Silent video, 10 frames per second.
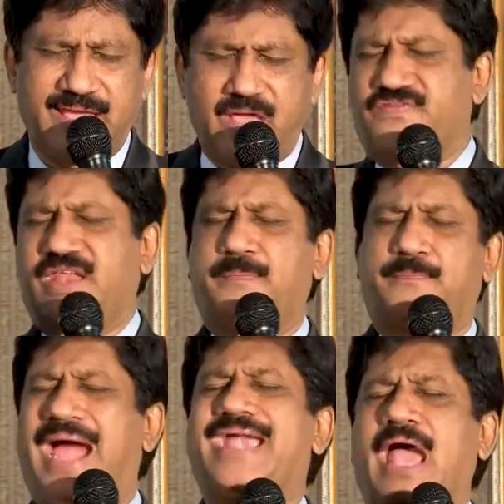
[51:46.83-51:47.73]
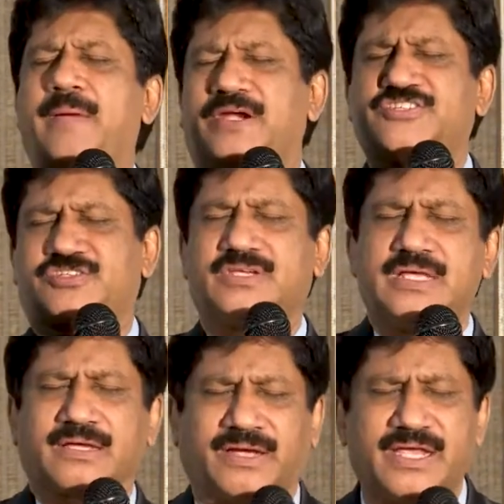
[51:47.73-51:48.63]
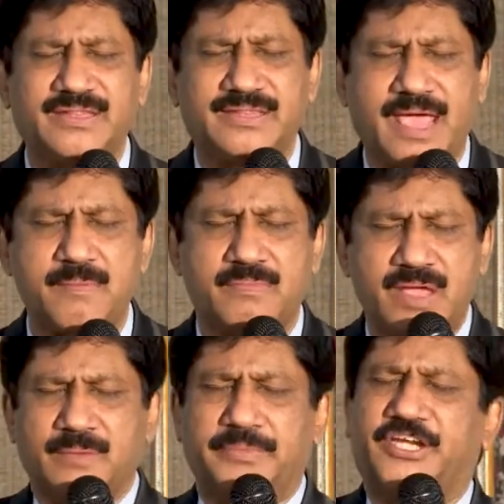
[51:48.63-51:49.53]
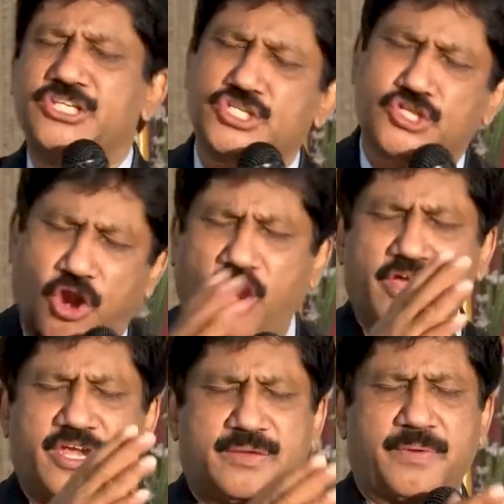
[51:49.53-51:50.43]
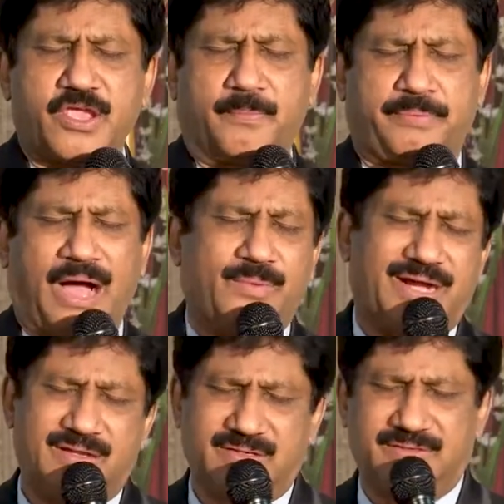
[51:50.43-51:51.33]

Every bad habits in them be destroyed by your power.